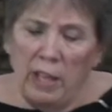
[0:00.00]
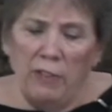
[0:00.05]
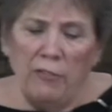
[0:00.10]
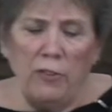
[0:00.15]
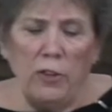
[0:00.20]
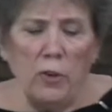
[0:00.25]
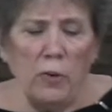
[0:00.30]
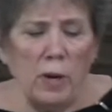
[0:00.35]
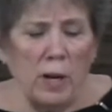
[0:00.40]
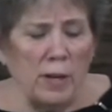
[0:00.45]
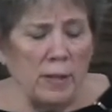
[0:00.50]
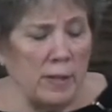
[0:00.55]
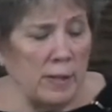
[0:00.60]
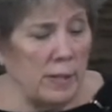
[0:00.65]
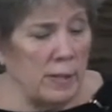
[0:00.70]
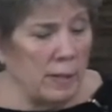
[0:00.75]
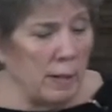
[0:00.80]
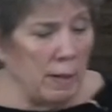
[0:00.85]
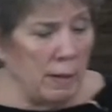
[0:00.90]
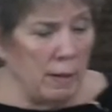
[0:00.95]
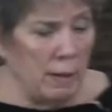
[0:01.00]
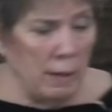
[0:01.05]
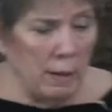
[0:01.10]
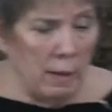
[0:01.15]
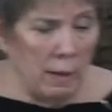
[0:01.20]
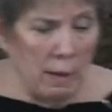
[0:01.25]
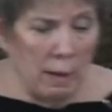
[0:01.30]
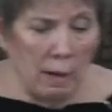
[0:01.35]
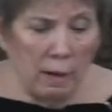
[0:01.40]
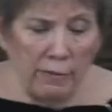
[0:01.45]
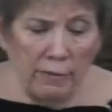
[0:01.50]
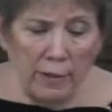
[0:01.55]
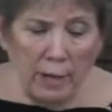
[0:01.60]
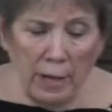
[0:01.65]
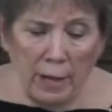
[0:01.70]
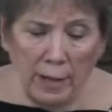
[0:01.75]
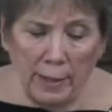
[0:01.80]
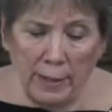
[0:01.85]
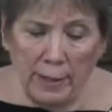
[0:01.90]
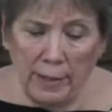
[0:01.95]
If you are the Son of
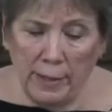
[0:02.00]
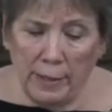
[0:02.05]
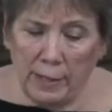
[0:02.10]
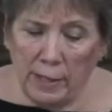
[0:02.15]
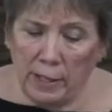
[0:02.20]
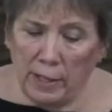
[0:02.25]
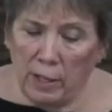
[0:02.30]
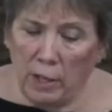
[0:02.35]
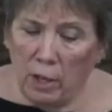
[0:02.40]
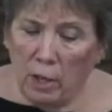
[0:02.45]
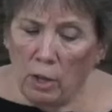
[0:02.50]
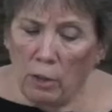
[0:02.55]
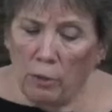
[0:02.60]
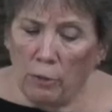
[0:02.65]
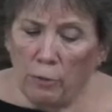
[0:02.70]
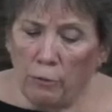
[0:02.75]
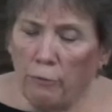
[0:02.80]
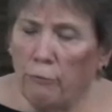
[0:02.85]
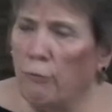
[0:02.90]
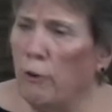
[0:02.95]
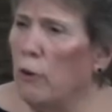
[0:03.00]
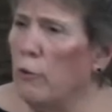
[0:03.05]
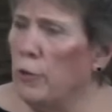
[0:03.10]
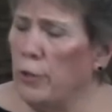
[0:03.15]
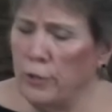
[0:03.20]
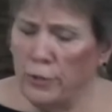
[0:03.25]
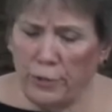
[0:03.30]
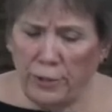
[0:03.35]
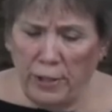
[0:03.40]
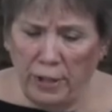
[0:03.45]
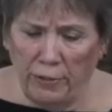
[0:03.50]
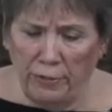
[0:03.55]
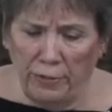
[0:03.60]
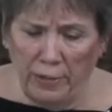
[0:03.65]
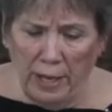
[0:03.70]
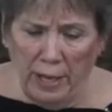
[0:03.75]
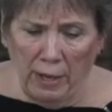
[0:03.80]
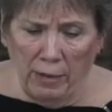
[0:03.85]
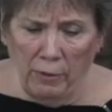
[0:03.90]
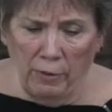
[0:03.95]
God, he said, throw
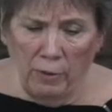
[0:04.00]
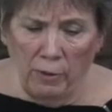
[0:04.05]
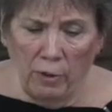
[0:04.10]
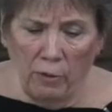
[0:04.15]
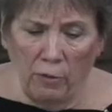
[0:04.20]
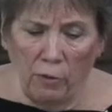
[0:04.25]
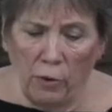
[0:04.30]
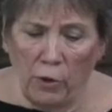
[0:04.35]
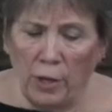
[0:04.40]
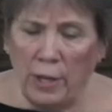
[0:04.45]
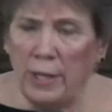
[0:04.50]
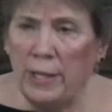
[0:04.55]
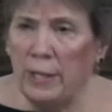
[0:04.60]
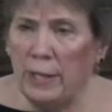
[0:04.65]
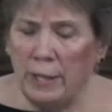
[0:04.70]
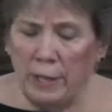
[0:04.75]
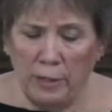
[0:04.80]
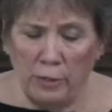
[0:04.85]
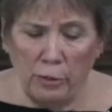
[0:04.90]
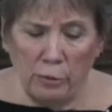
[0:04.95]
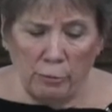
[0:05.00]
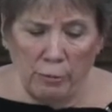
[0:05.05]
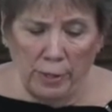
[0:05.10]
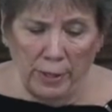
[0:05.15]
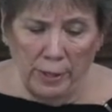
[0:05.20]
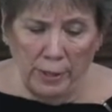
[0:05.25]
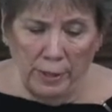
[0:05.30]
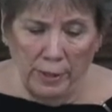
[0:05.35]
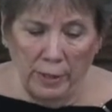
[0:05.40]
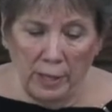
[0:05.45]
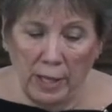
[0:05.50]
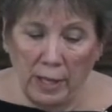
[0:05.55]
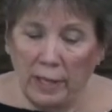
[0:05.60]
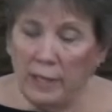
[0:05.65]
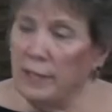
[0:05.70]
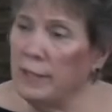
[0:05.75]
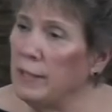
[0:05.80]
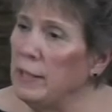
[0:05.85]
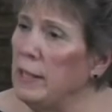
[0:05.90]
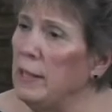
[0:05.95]
yourself down, for it is written.
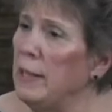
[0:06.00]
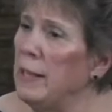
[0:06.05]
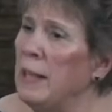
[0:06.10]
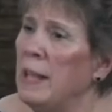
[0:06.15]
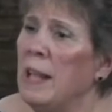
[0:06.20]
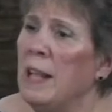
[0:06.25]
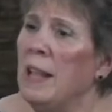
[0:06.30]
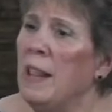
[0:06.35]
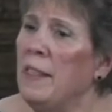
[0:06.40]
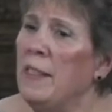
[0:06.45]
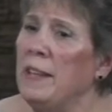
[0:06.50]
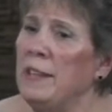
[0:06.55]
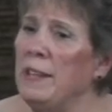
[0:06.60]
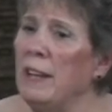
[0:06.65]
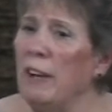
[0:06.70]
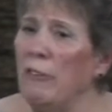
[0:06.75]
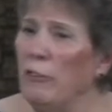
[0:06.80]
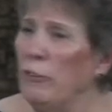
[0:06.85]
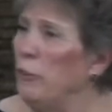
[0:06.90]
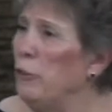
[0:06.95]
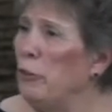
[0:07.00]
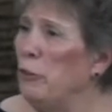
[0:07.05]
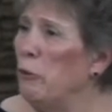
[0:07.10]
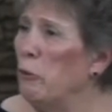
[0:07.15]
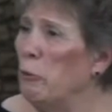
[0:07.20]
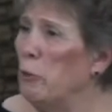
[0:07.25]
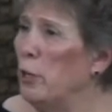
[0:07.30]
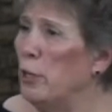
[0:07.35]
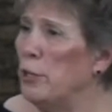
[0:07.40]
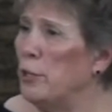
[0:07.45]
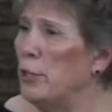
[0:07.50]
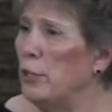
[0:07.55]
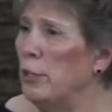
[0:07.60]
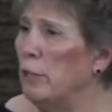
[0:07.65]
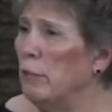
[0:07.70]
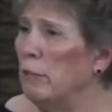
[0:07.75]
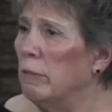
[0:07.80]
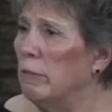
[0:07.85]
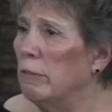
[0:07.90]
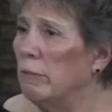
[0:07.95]
Because see, the devil knew the word
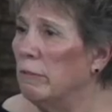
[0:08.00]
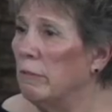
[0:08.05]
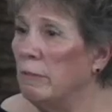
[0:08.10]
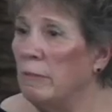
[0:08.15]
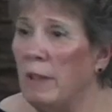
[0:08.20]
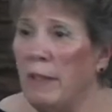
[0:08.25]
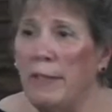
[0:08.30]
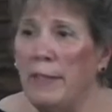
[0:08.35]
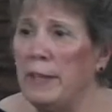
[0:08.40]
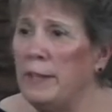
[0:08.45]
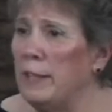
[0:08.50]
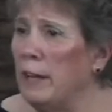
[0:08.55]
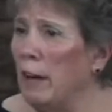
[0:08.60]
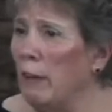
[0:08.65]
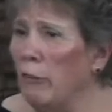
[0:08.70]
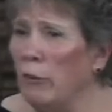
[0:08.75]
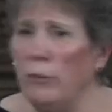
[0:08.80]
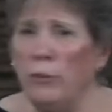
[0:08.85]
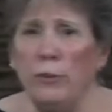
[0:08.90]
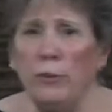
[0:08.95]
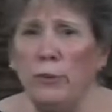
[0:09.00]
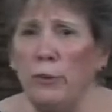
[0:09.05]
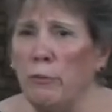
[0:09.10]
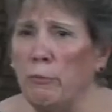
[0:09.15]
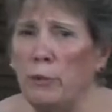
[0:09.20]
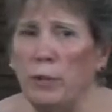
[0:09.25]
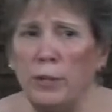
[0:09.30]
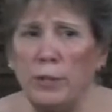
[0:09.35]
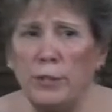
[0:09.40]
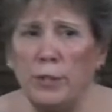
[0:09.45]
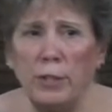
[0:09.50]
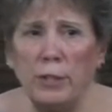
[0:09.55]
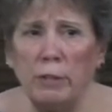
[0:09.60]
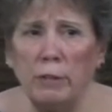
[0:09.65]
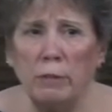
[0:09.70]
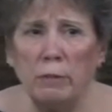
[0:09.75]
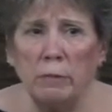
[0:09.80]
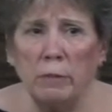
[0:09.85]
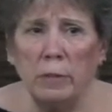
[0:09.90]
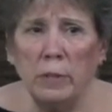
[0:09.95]
too. The devil knew the word
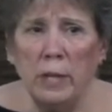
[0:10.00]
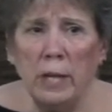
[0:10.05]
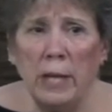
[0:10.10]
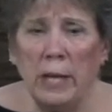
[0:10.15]
too.